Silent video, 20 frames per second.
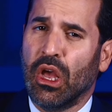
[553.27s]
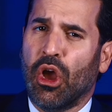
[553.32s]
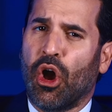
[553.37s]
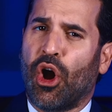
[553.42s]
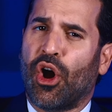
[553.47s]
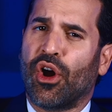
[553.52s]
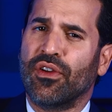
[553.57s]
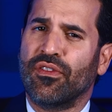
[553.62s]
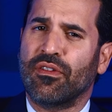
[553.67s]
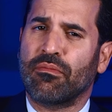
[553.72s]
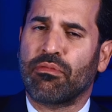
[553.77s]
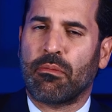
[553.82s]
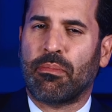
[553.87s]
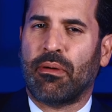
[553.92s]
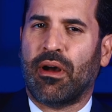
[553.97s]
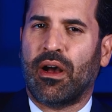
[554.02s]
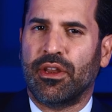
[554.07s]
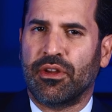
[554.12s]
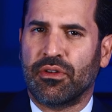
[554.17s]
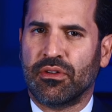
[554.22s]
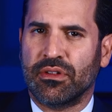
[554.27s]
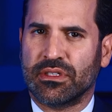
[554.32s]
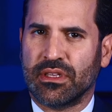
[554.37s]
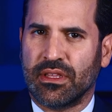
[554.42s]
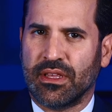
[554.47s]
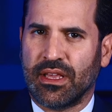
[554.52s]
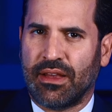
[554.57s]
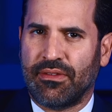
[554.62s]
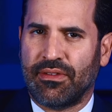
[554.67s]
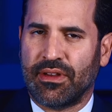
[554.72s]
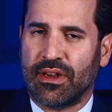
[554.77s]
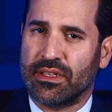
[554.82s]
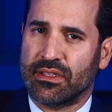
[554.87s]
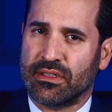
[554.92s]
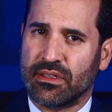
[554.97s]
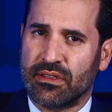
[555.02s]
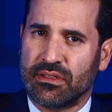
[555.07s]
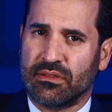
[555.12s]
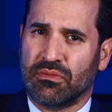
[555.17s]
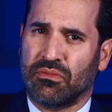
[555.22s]
or even preponderance of the evidence,
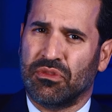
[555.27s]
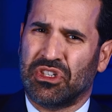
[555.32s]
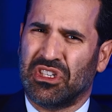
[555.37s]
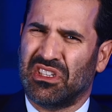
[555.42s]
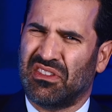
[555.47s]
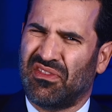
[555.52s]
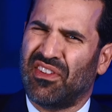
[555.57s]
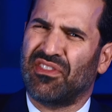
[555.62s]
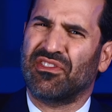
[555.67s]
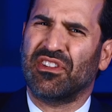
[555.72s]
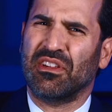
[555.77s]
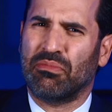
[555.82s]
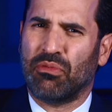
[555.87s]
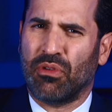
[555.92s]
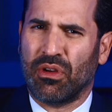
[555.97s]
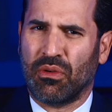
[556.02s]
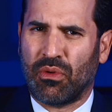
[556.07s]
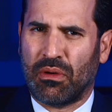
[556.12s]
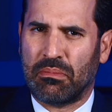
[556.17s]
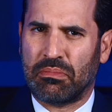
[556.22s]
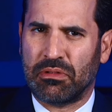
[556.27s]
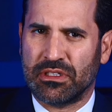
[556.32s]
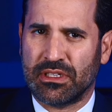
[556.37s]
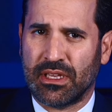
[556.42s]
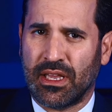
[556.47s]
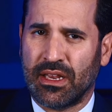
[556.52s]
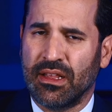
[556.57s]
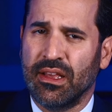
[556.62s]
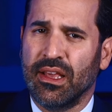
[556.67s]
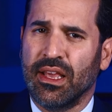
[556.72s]
which is fifty point one percent,